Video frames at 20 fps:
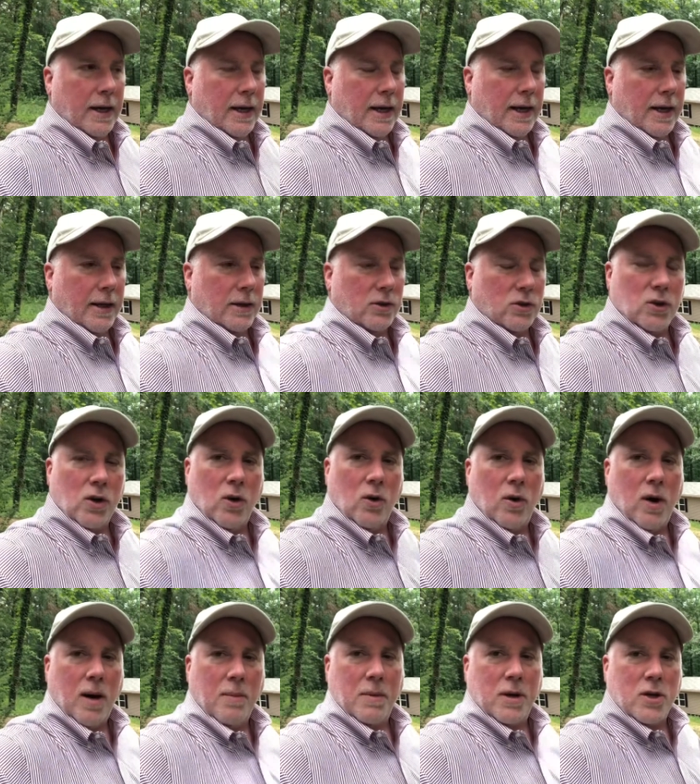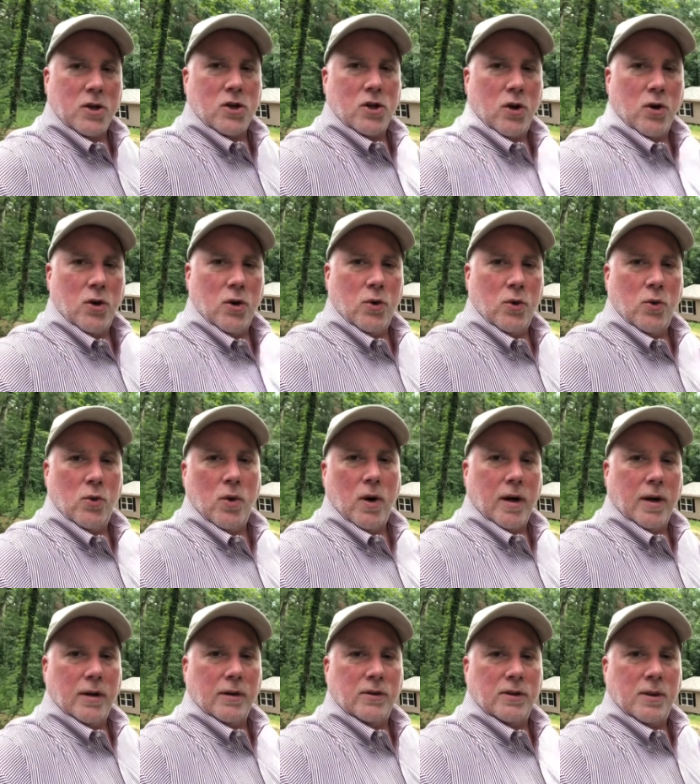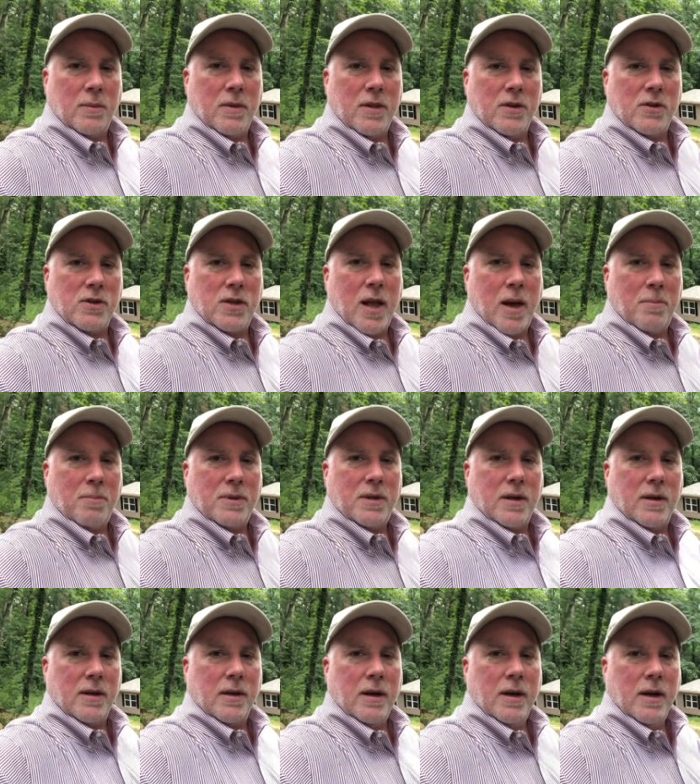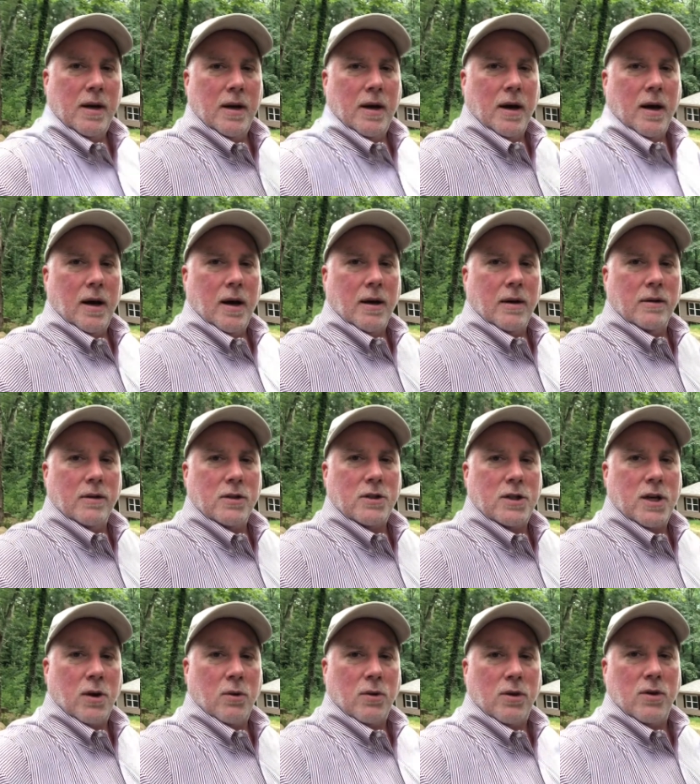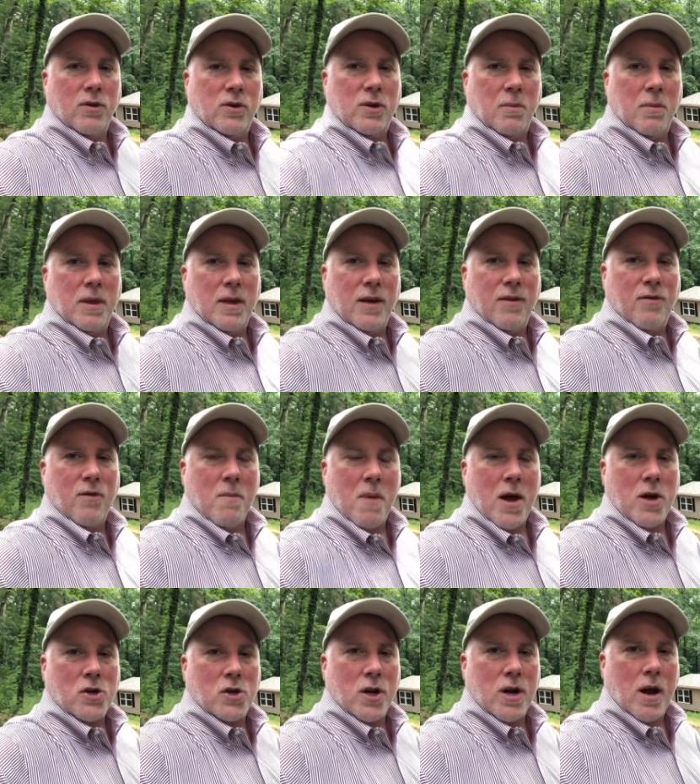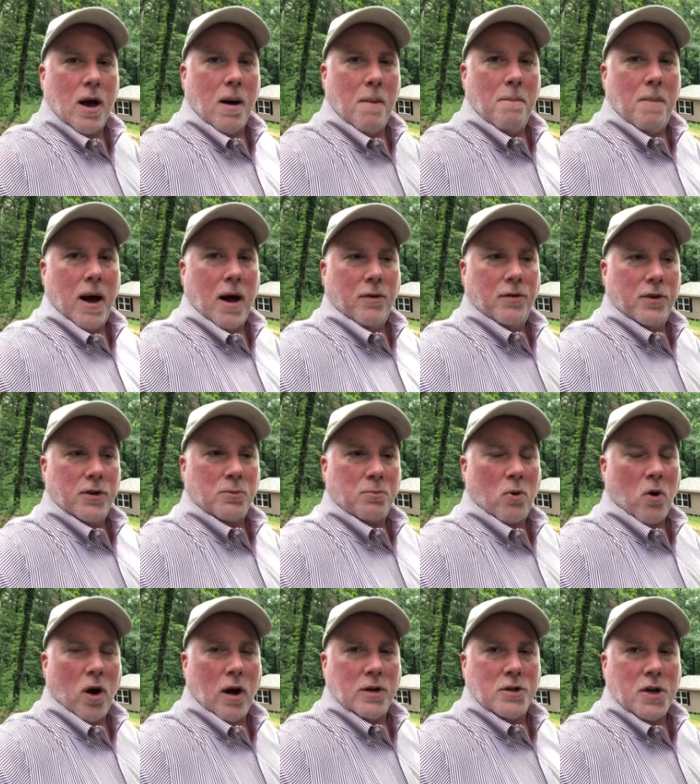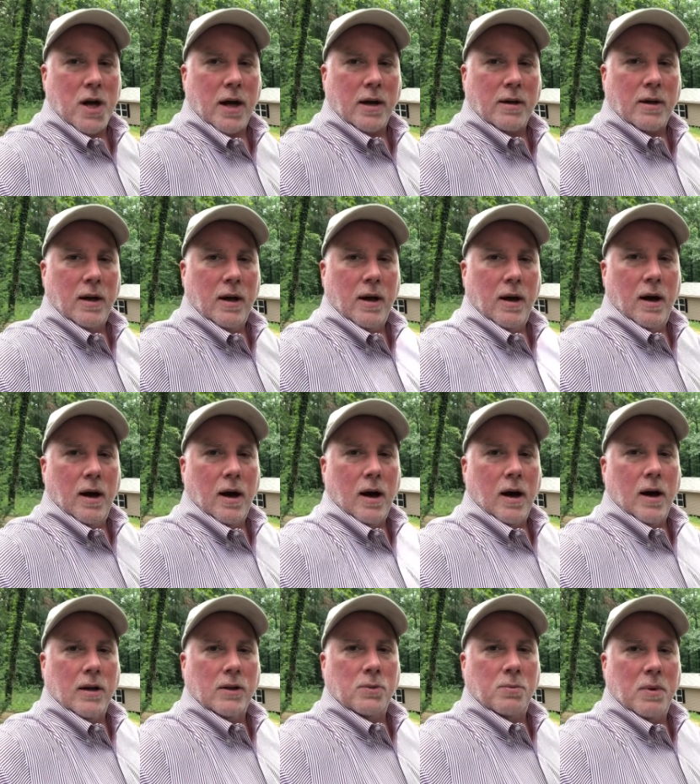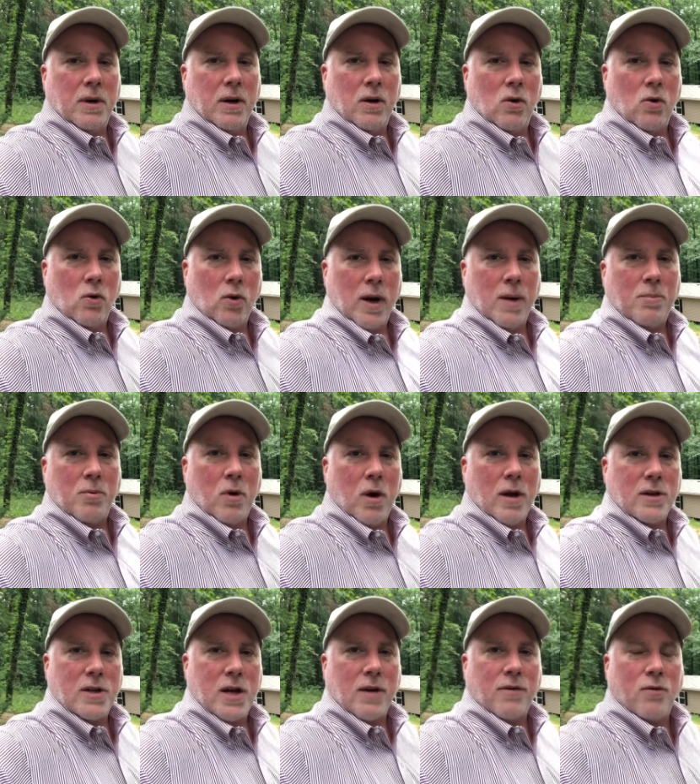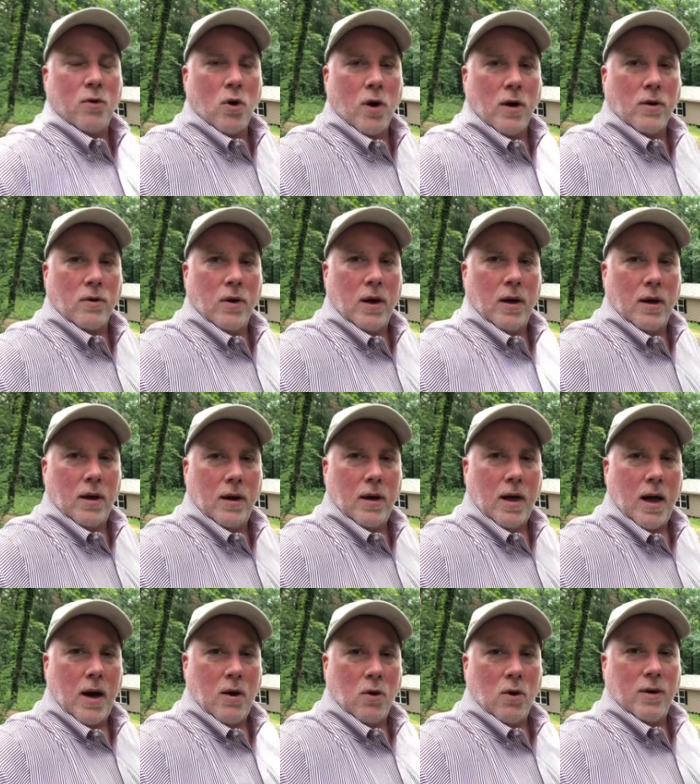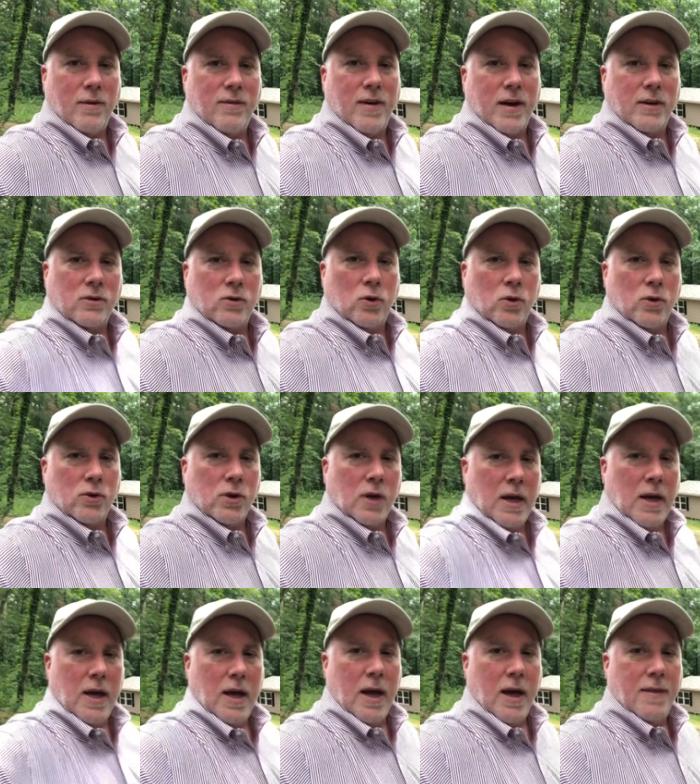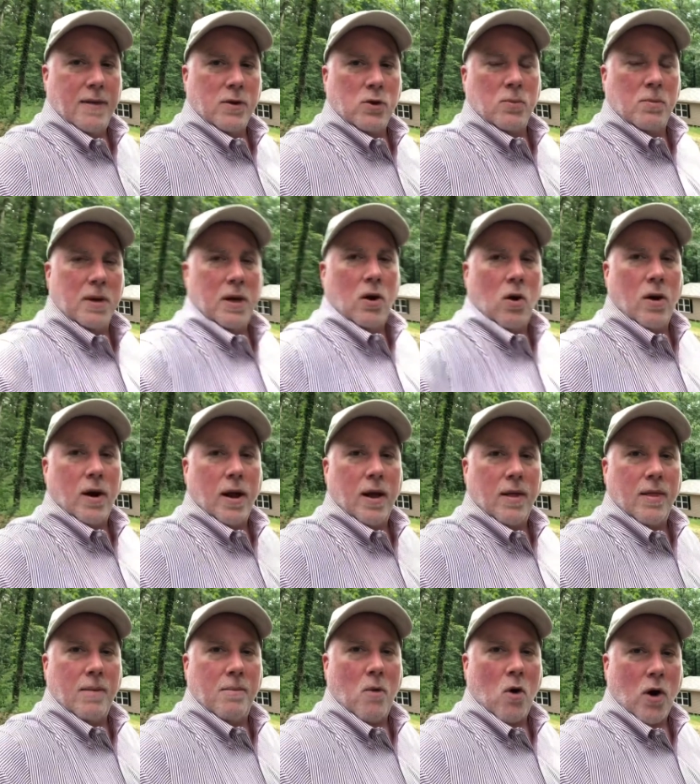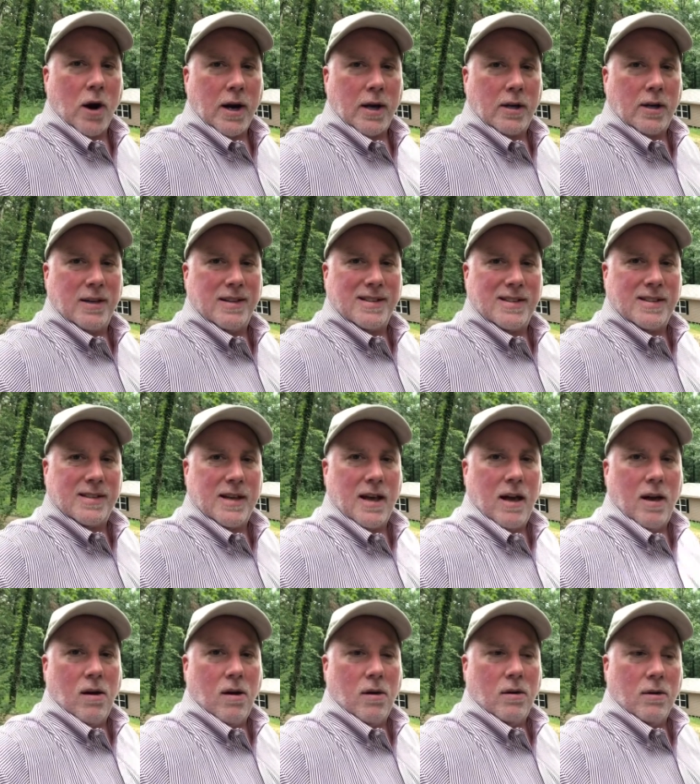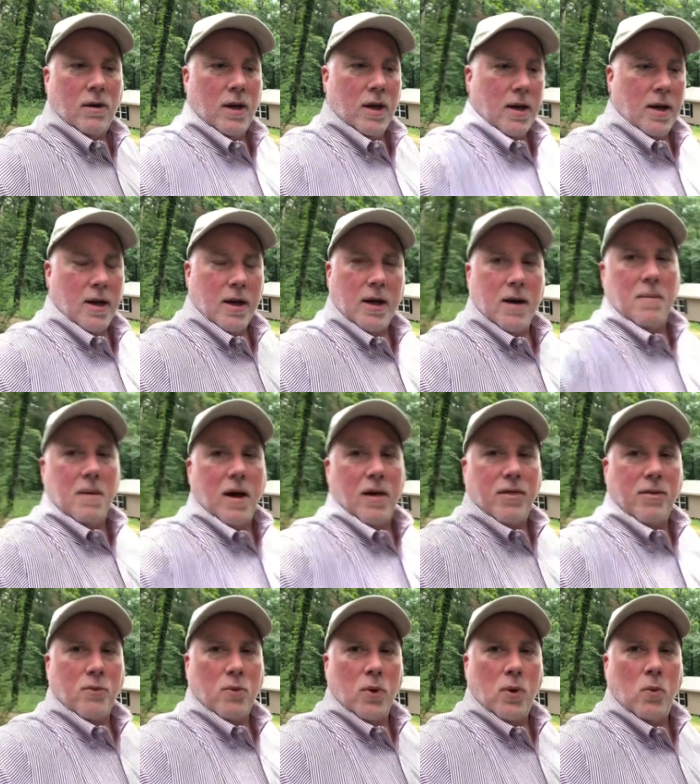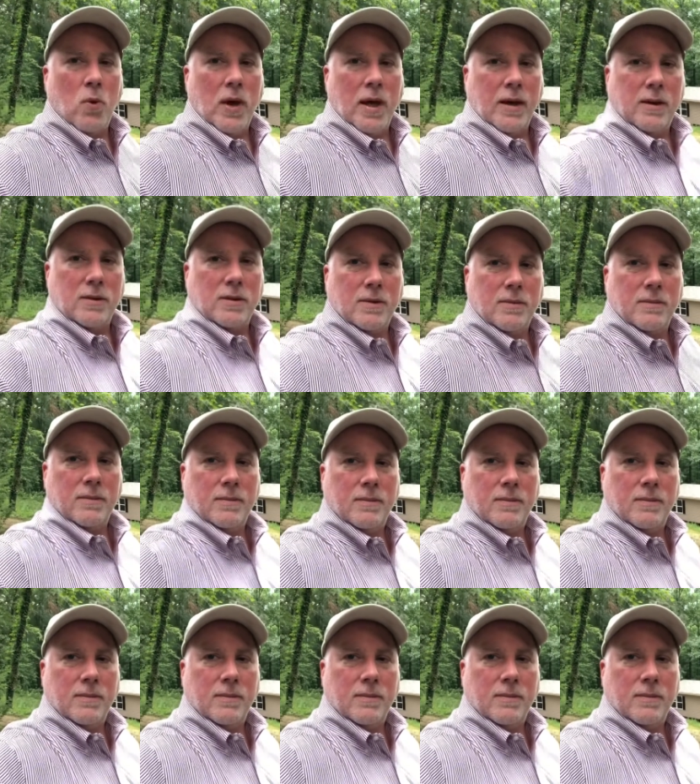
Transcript: And so I'm going to show you uh, some of the steps and uh, share with you some of the information about this project. it's been a great project for our, our investors, and this will be going on the market to sell in about three weeks.